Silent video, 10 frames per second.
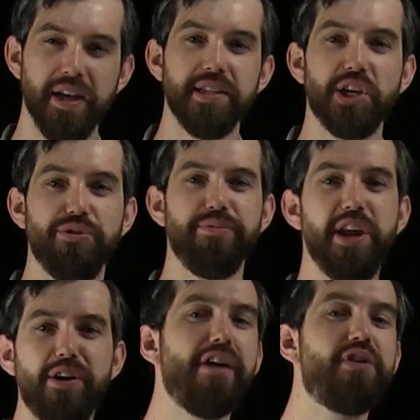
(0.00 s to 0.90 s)
So
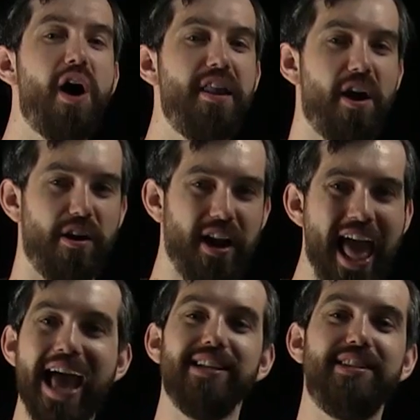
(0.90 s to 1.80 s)
here I've got our
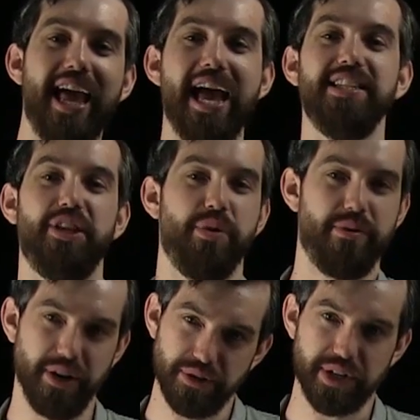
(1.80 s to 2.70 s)
heads, heads that we
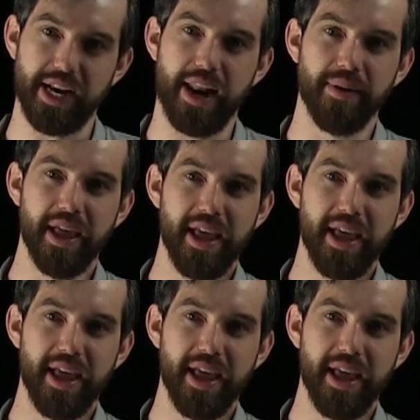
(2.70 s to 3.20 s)
were interested in.